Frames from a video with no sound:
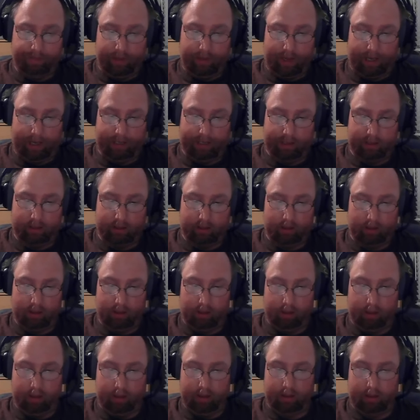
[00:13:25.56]
As is the
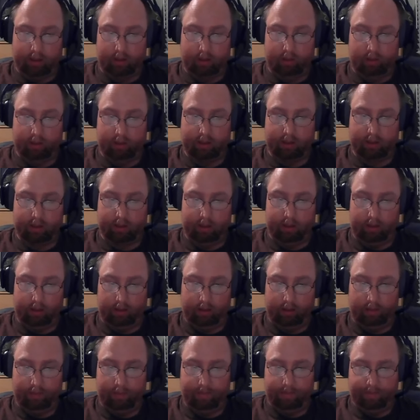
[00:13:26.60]
good, so is the
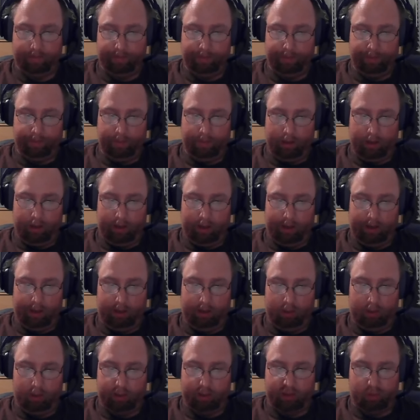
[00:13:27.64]
sinner, and he
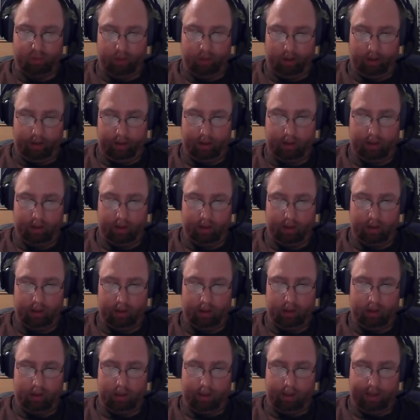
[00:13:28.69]
who sweareth
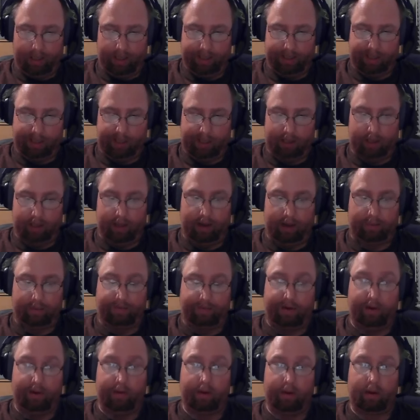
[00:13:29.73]
as he that
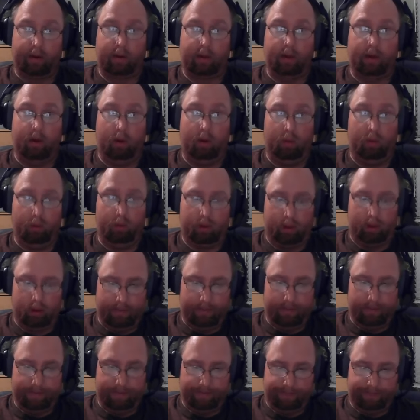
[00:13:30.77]
feareth an oath.
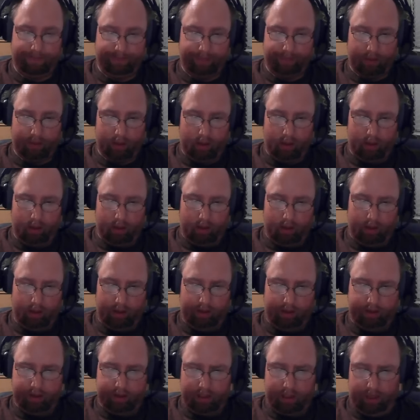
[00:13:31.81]

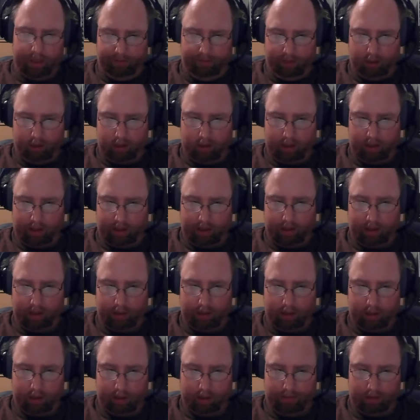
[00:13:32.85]
There is an evil thing
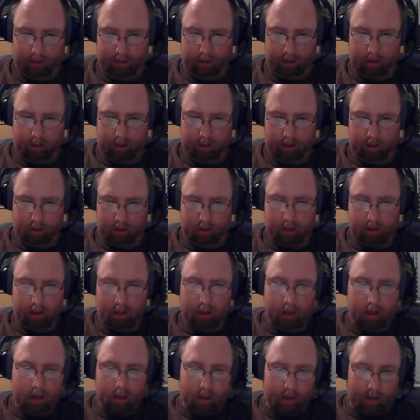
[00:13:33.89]
among
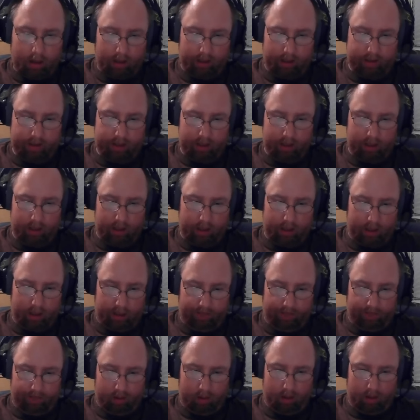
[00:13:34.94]
there is an, an
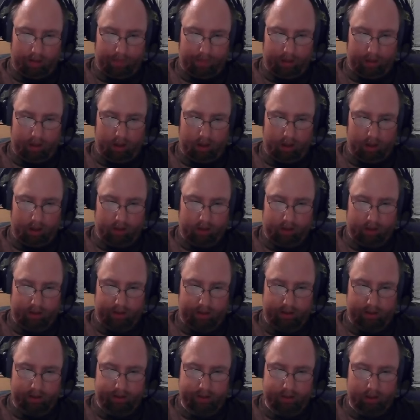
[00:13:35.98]
evil among all things
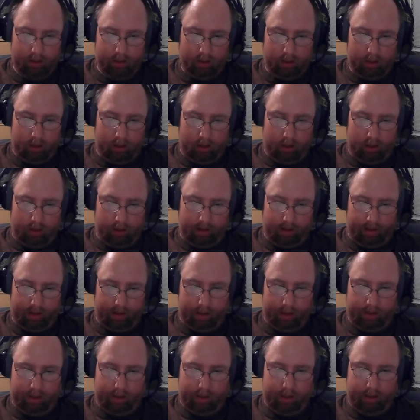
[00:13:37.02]
that
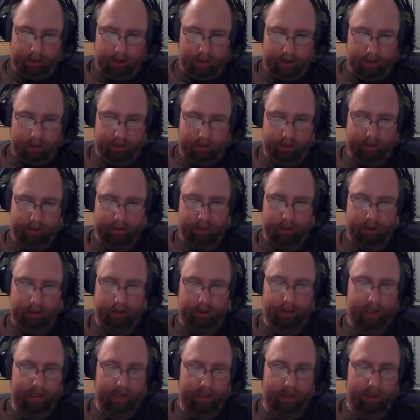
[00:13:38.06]
are done under the
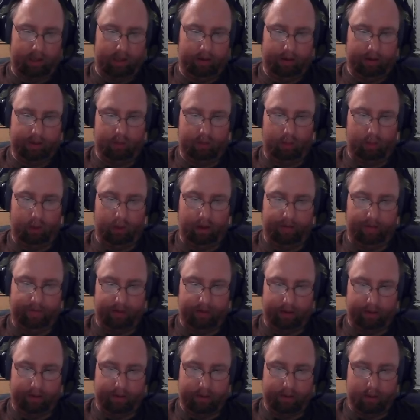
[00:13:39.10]
sun, that there is one
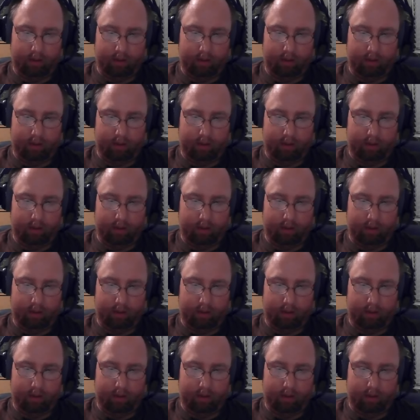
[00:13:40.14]
event